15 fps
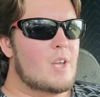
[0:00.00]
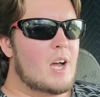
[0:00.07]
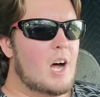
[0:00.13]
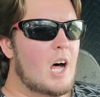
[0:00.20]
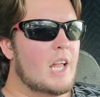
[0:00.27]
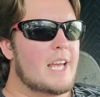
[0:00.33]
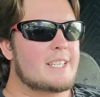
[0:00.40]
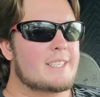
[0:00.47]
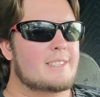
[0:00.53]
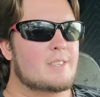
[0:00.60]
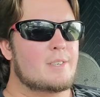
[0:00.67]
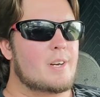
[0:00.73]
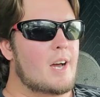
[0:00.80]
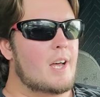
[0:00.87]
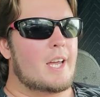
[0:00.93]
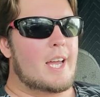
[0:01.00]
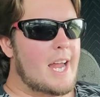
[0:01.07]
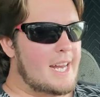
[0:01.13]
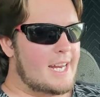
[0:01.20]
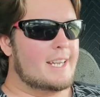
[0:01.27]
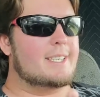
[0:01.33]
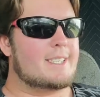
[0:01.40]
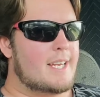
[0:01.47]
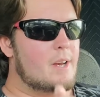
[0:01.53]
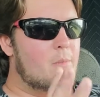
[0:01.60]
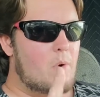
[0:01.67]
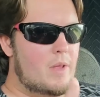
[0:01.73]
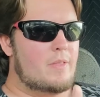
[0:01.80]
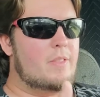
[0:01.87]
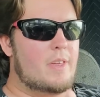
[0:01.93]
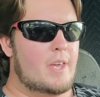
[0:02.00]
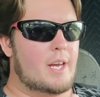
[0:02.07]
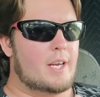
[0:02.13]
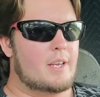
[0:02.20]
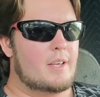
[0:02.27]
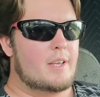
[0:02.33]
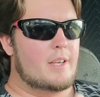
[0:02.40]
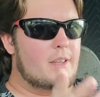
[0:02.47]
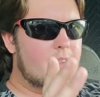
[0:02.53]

I can say one thing.